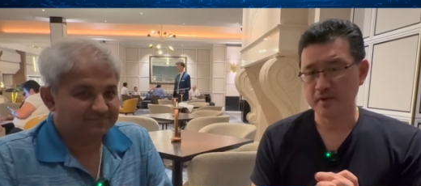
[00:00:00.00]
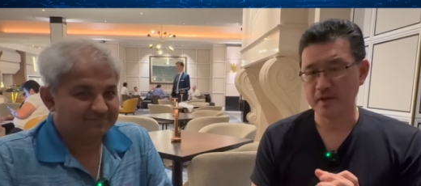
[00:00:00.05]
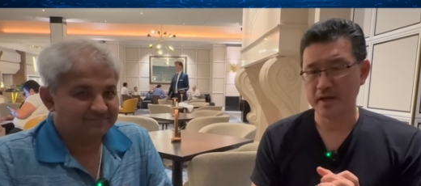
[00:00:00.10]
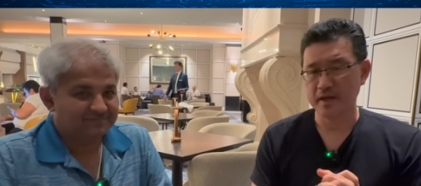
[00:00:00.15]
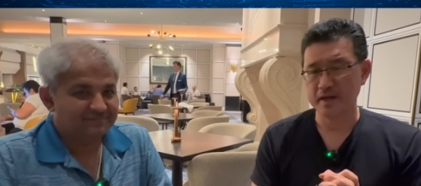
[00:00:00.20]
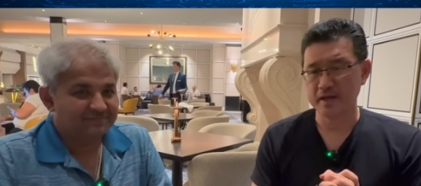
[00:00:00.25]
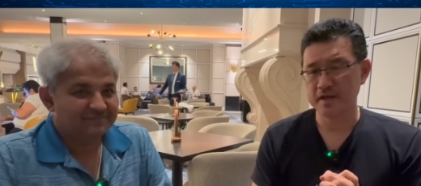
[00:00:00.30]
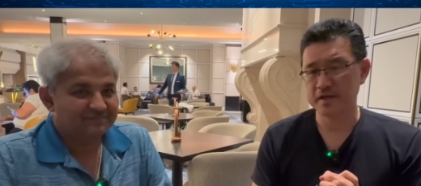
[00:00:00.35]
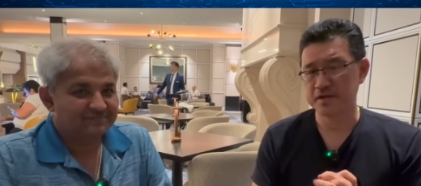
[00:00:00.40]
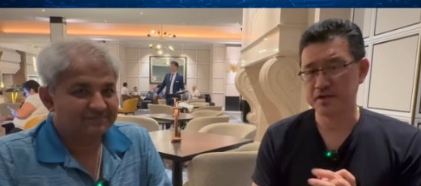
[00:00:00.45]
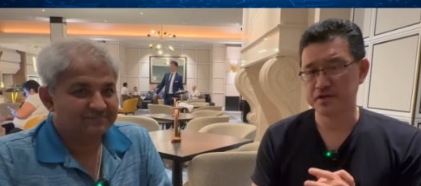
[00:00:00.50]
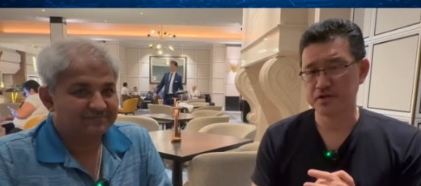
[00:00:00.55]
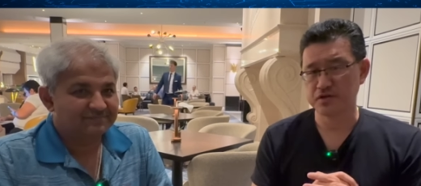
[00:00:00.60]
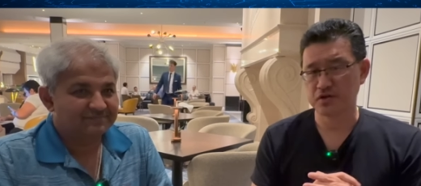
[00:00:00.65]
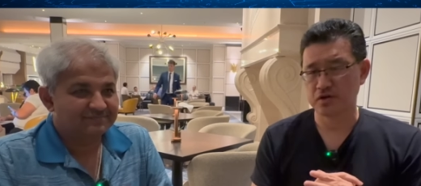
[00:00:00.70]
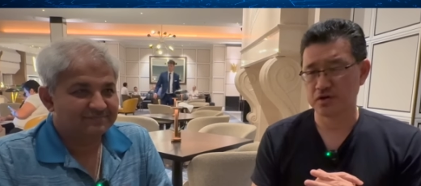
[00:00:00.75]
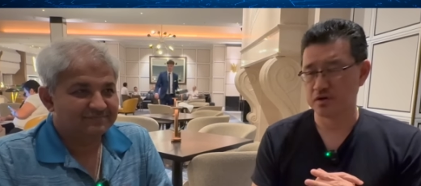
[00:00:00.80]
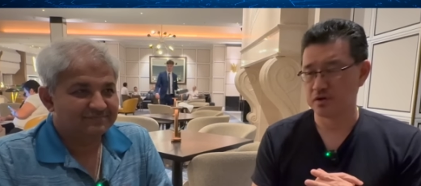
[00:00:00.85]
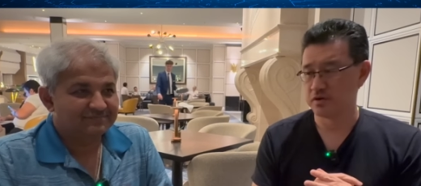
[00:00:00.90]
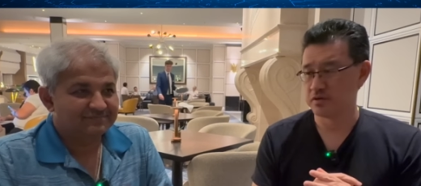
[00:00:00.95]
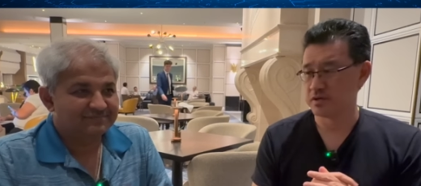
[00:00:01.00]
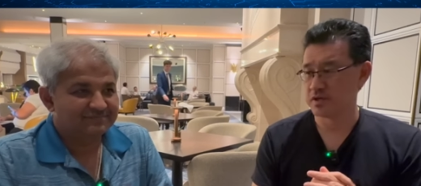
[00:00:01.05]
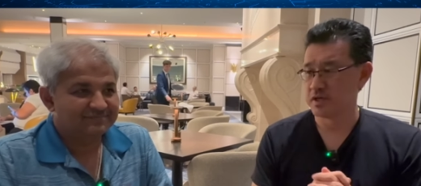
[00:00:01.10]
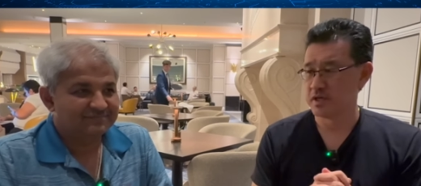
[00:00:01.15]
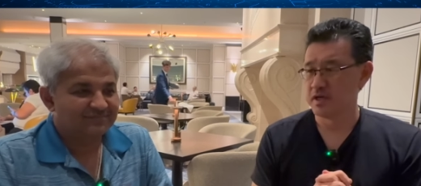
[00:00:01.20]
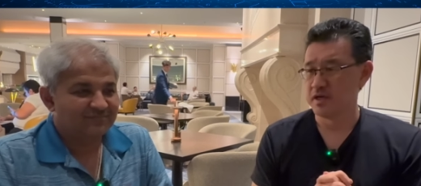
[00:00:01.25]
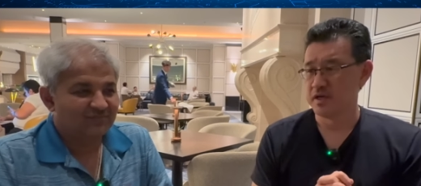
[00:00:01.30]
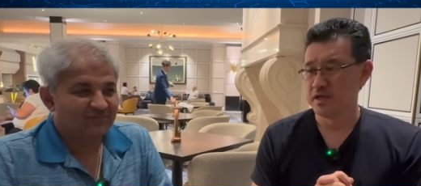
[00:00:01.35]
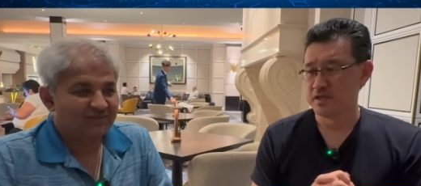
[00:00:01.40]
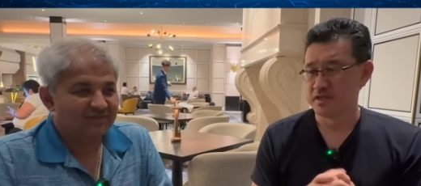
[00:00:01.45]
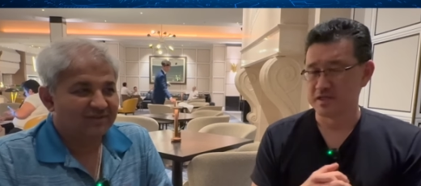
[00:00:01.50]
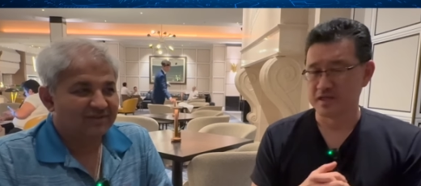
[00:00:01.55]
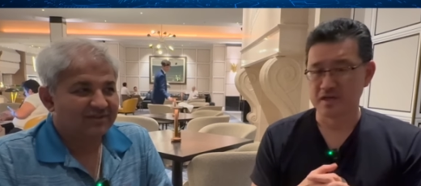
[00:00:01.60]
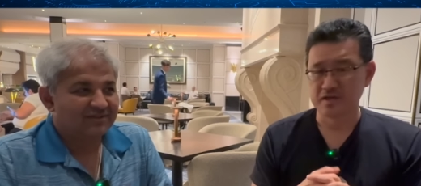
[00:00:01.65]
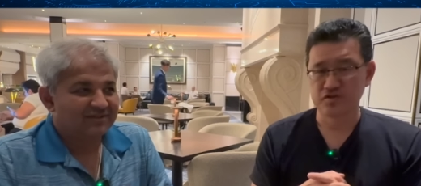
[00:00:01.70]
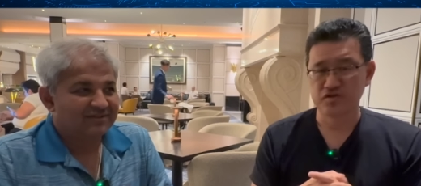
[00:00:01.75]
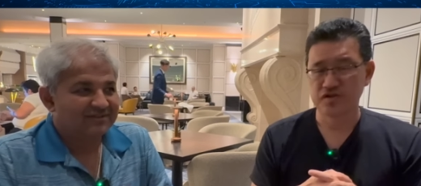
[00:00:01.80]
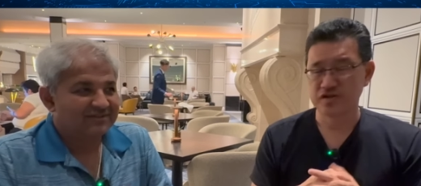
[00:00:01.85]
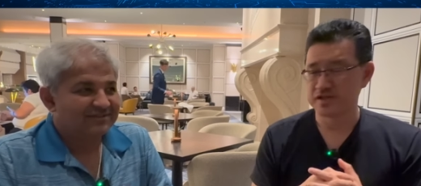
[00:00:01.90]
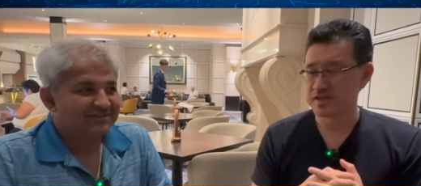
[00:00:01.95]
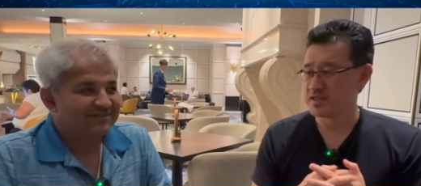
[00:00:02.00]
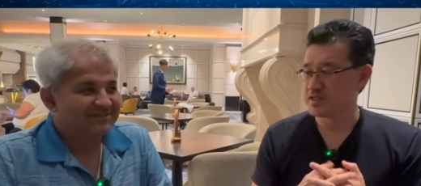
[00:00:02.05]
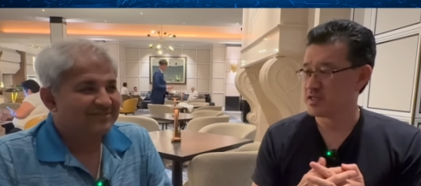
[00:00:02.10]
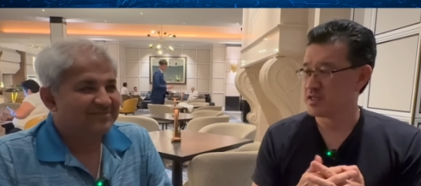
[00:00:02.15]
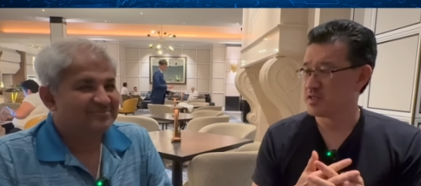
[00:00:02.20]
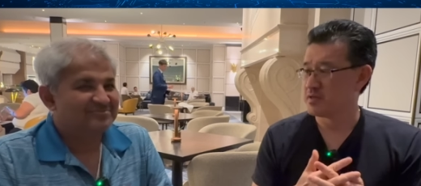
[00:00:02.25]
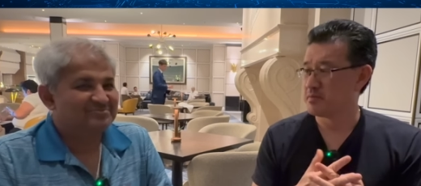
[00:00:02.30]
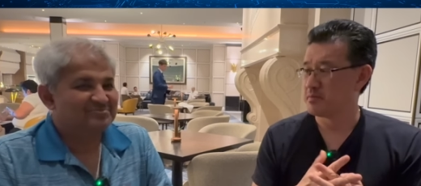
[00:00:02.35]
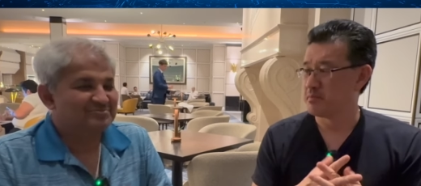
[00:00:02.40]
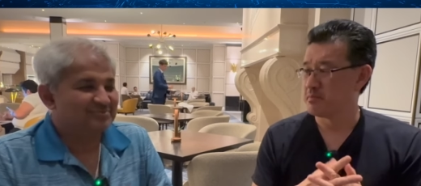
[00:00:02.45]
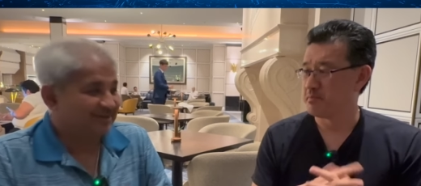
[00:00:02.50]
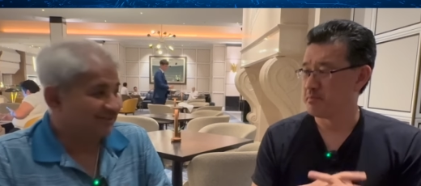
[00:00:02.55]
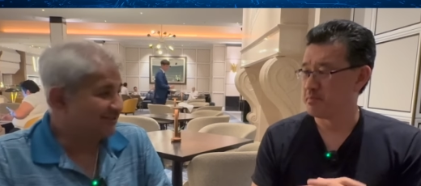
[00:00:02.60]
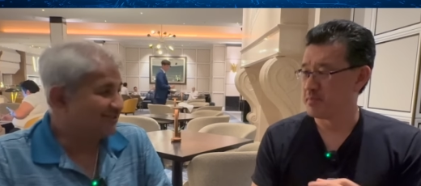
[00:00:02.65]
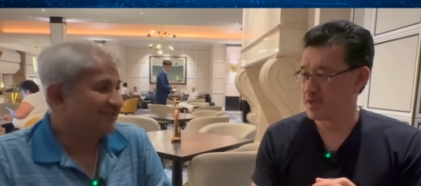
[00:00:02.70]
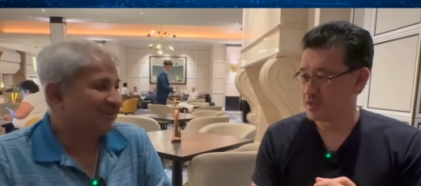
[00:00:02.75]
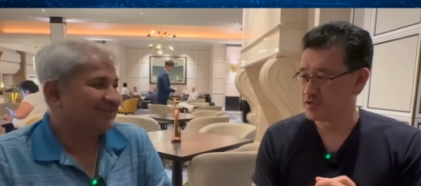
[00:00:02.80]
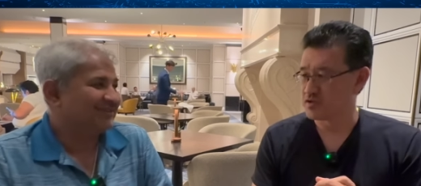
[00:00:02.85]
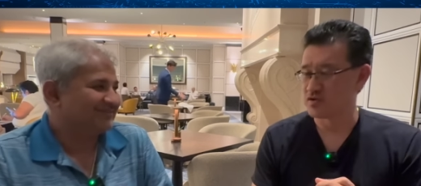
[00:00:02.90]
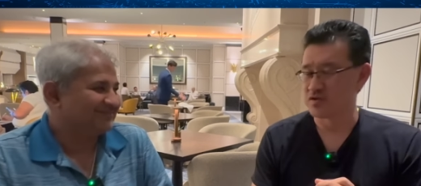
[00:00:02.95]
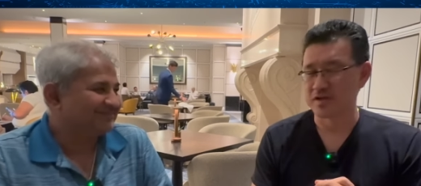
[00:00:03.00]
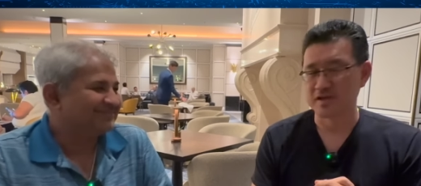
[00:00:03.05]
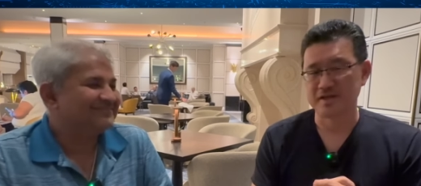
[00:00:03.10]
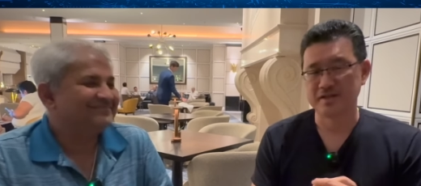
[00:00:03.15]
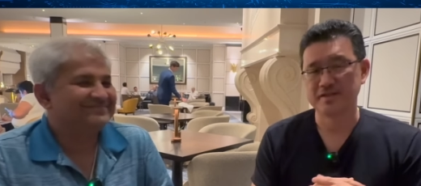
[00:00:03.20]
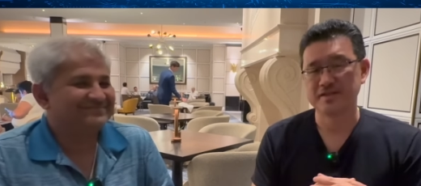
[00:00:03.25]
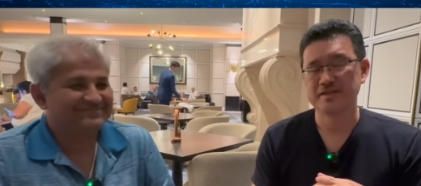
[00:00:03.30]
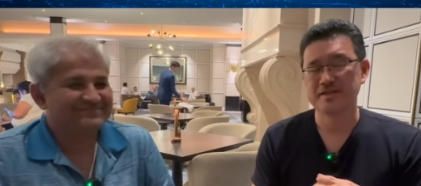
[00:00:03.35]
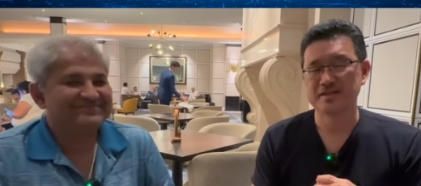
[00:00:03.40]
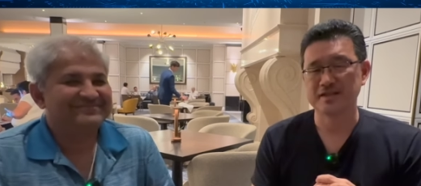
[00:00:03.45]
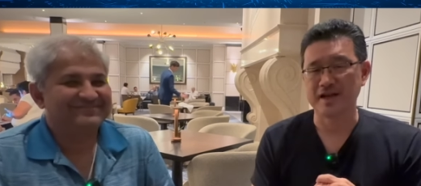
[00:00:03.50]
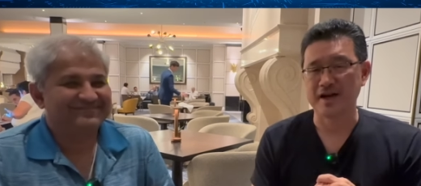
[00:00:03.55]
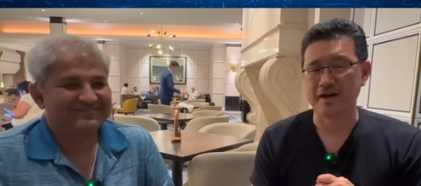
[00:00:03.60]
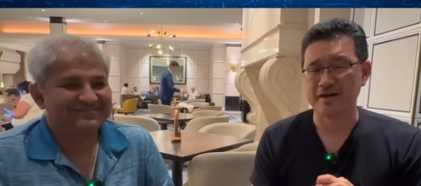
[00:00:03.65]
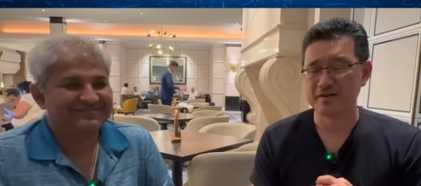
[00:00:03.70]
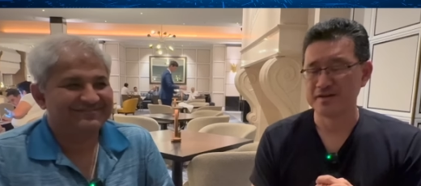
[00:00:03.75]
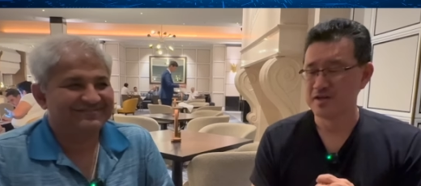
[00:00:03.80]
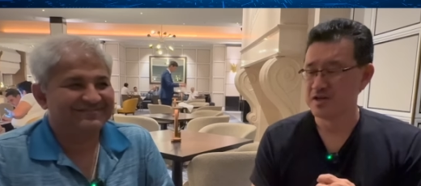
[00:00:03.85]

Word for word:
Speaker 1: and it is called Tantra's Mantra. Yeah.